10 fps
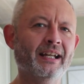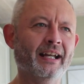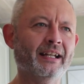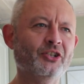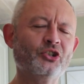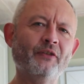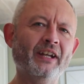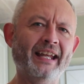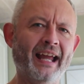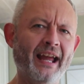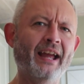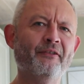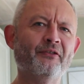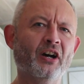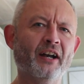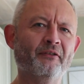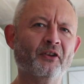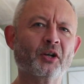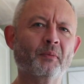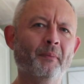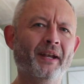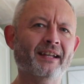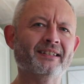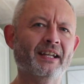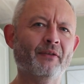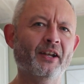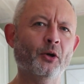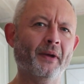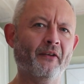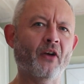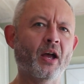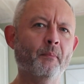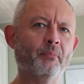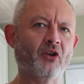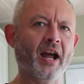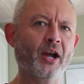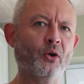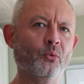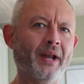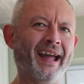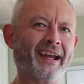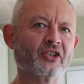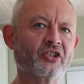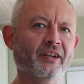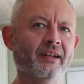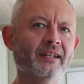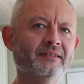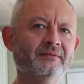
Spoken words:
and then shove it in the air fryer for a couple of minutes to give it a little bit of brown action.